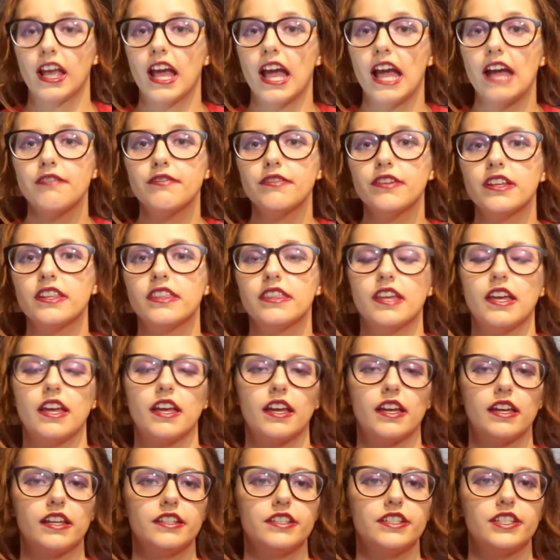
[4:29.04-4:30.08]
Everything
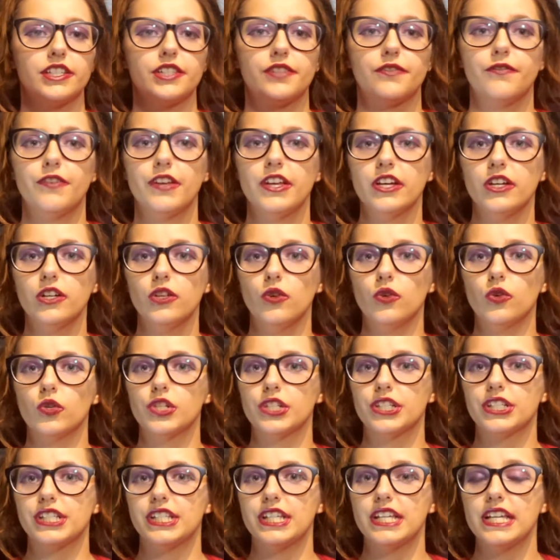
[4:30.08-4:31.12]
can just feel or
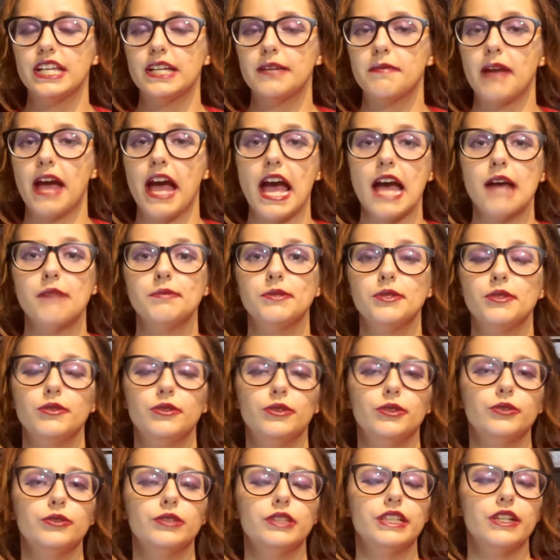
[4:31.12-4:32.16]
seem
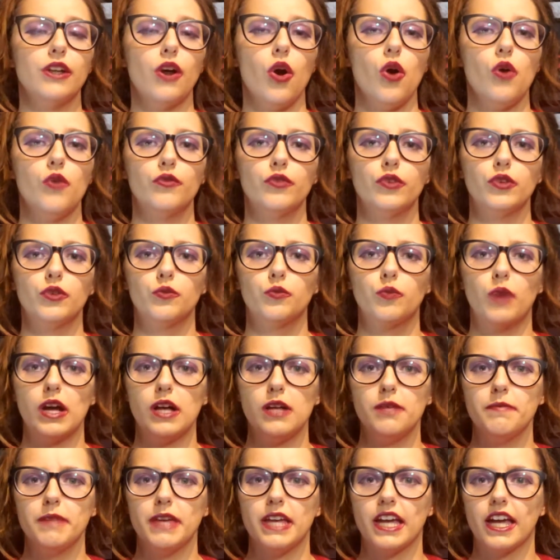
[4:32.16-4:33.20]
absolutely
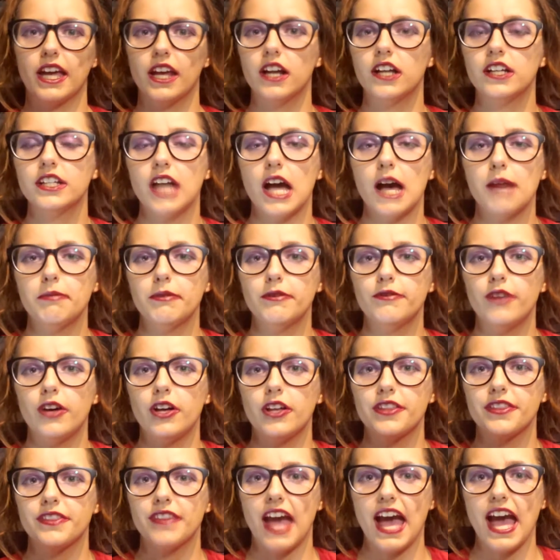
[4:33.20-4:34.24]
overwhelming, and on top of all
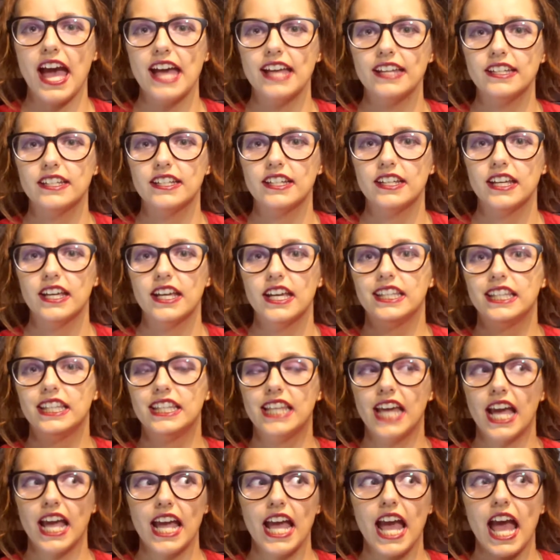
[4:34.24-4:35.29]
that,
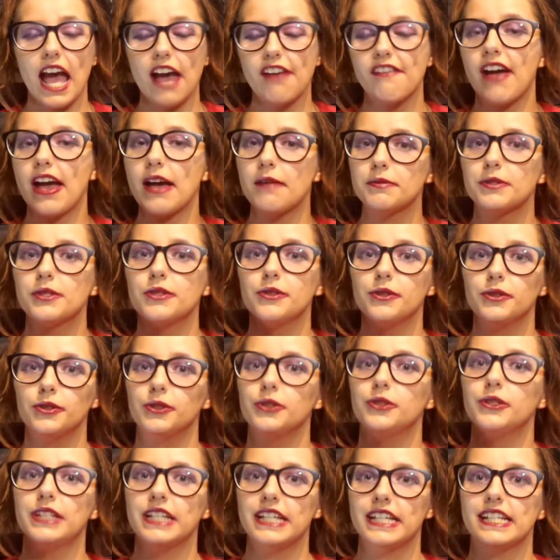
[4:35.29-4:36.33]
they have
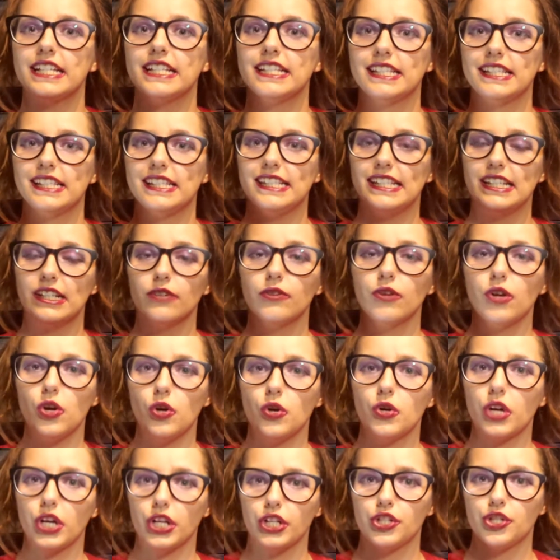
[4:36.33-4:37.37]
absolutely zero
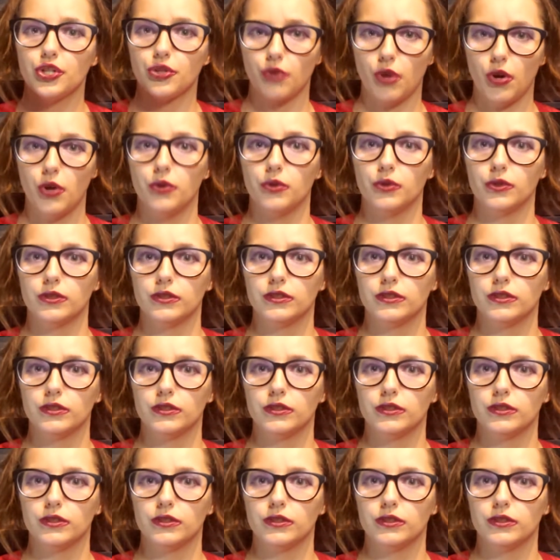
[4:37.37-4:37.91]
control.